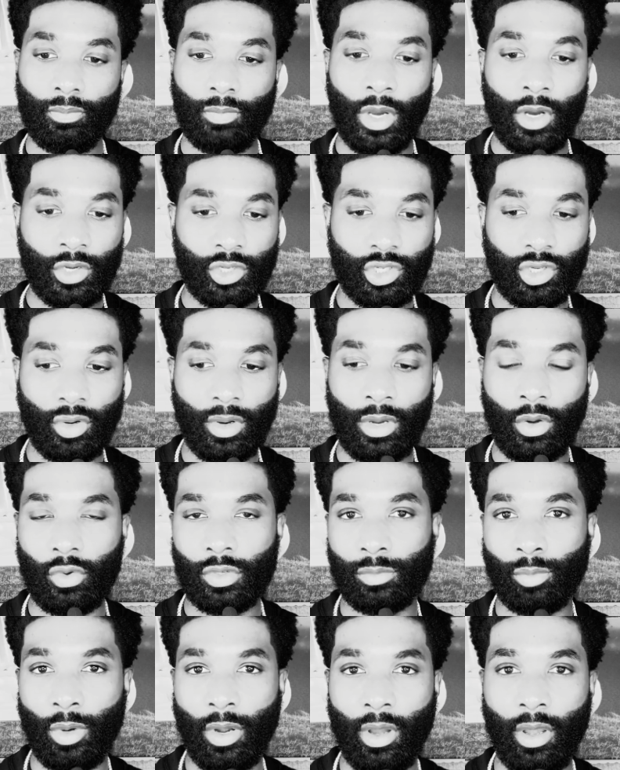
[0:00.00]
Usher and
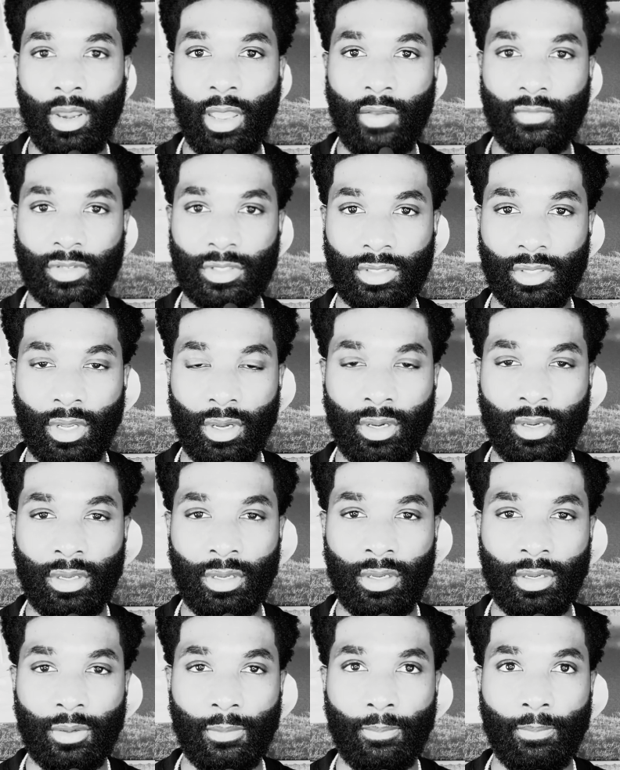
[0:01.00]
Chris Brown have
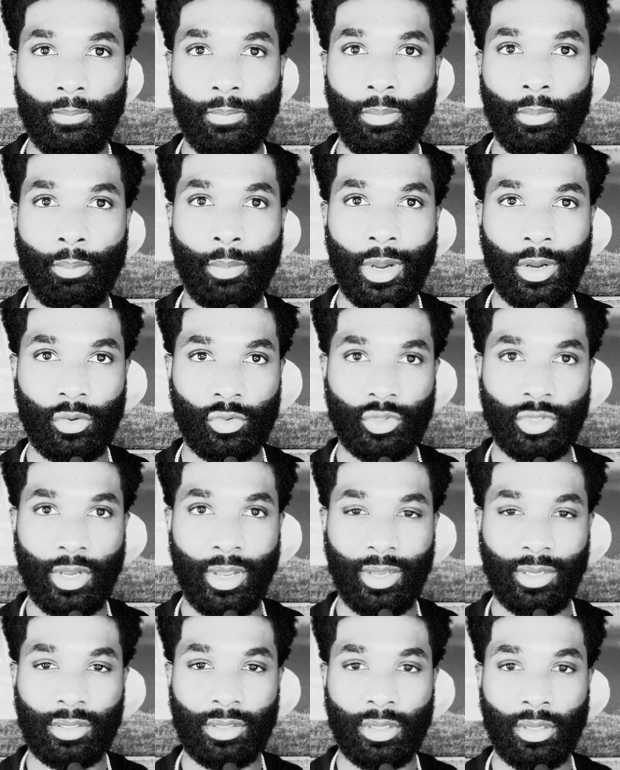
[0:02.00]
studied Michael
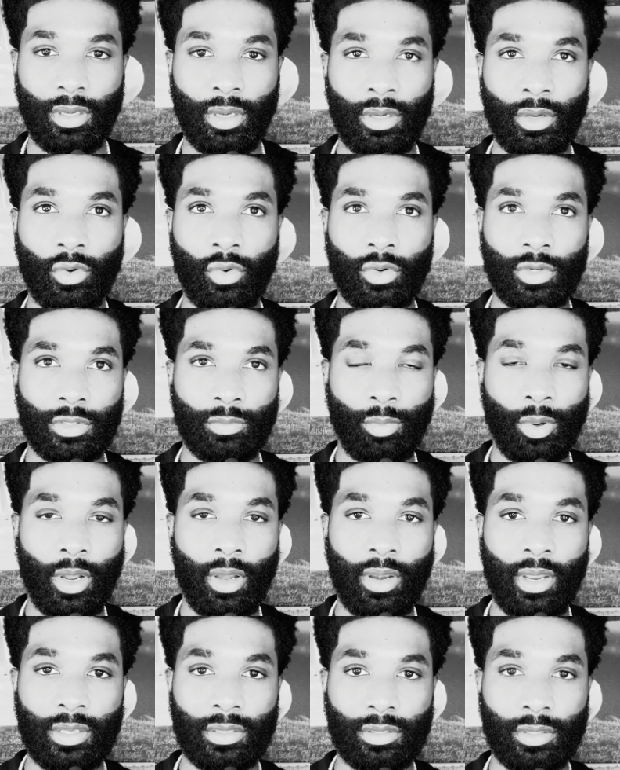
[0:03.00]
Jackson, and Chris
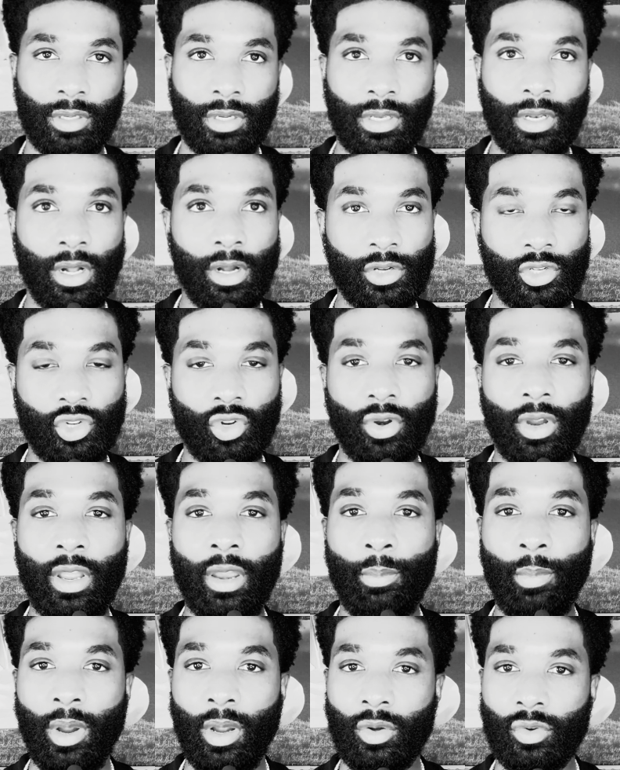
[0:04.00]
Brown has studied Usher
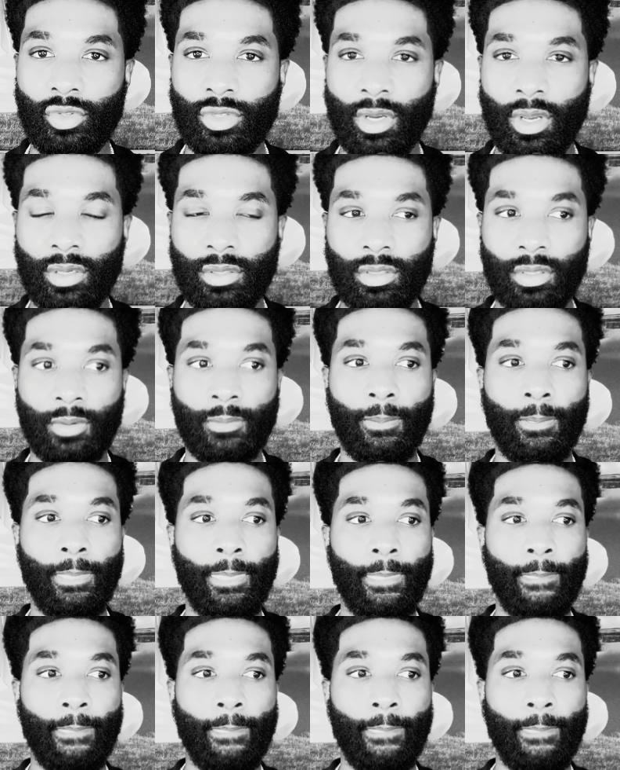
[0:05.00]
and Michael Jackson.